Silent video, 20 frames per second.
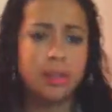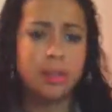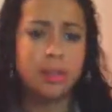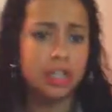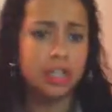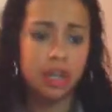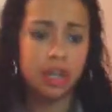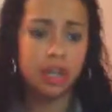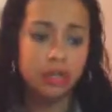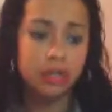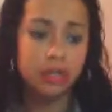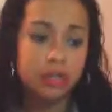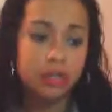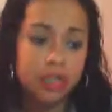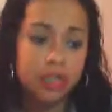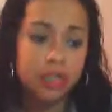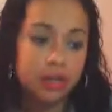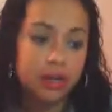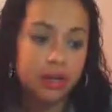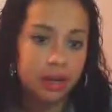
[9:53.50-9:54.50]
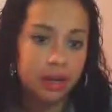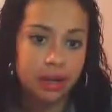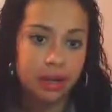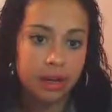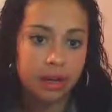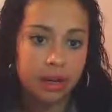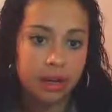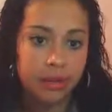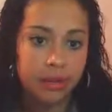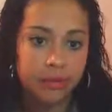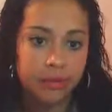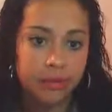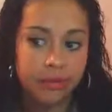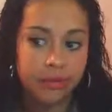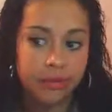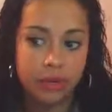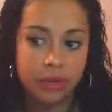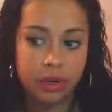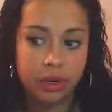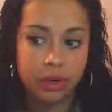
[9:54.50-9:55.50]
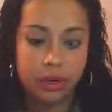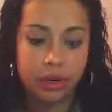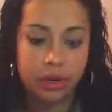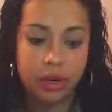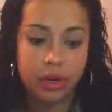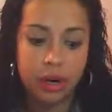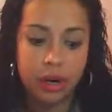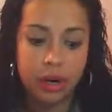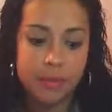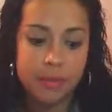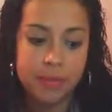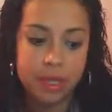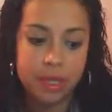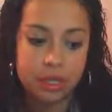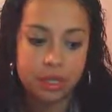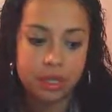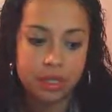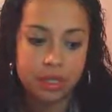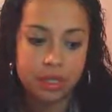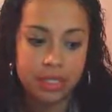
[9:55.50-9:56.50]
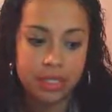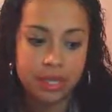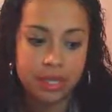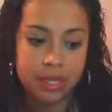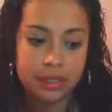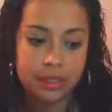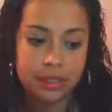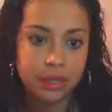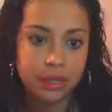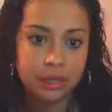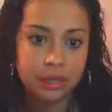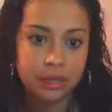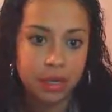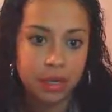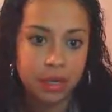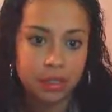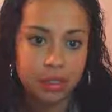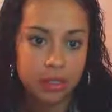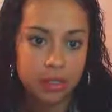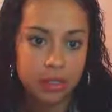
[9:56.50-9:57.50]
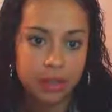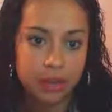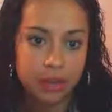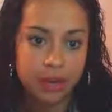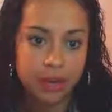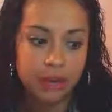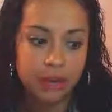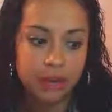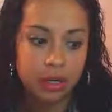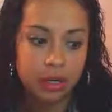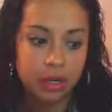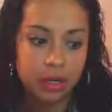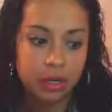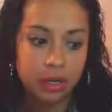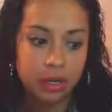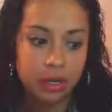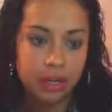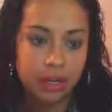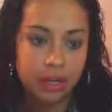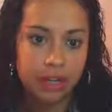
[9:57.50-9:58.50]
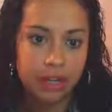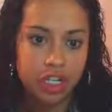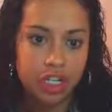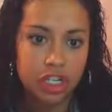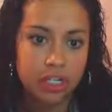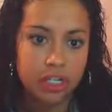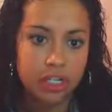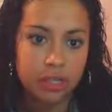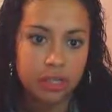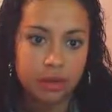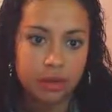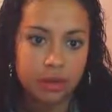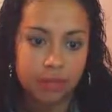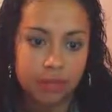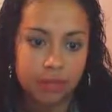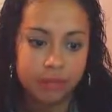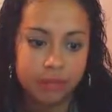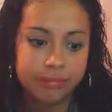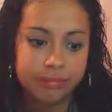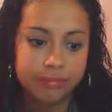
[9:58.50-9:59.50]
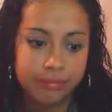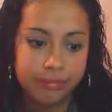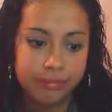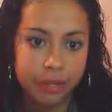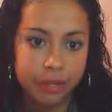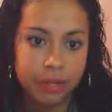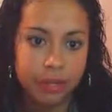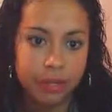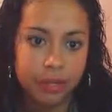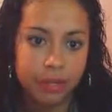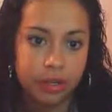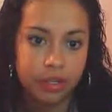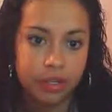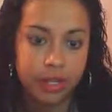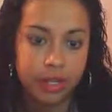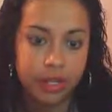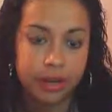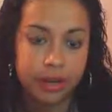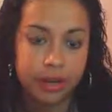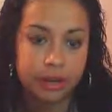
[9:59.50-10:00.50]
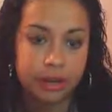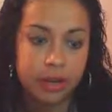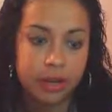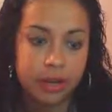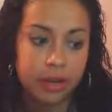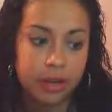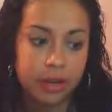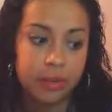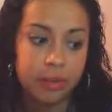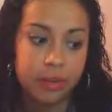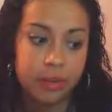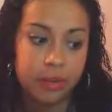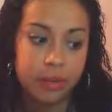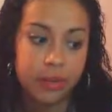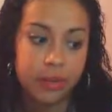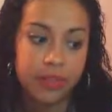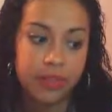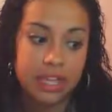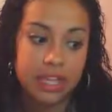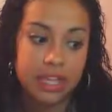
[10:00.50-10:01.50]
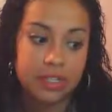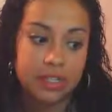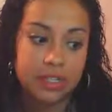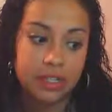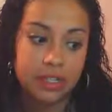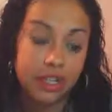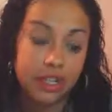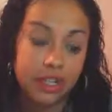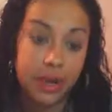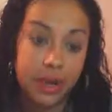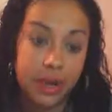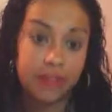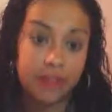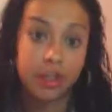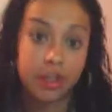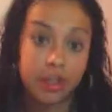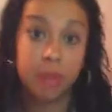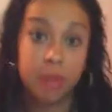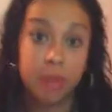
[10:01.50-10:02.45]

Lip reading: McDonald's for a meal, it's like $6 or whatever, and that's just one meal and you're done. But with this, you have a